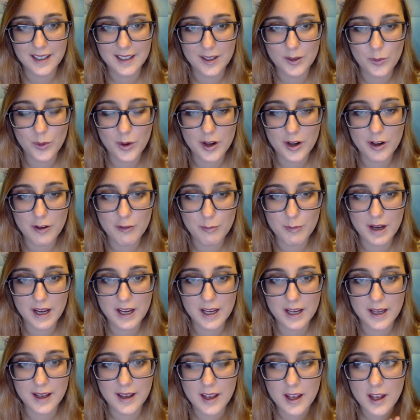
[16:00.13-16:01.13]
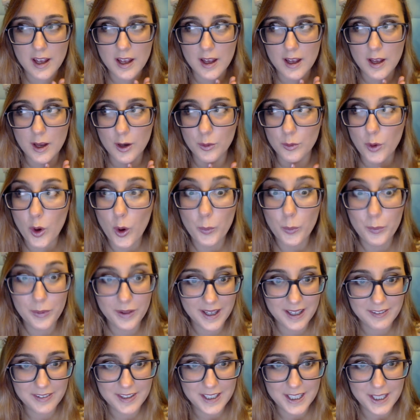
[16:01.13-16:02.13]
one of my roleplay
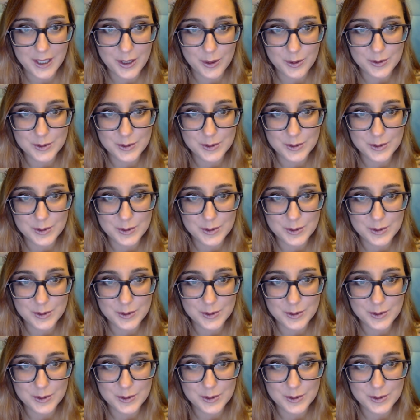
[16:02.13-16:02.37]
videos.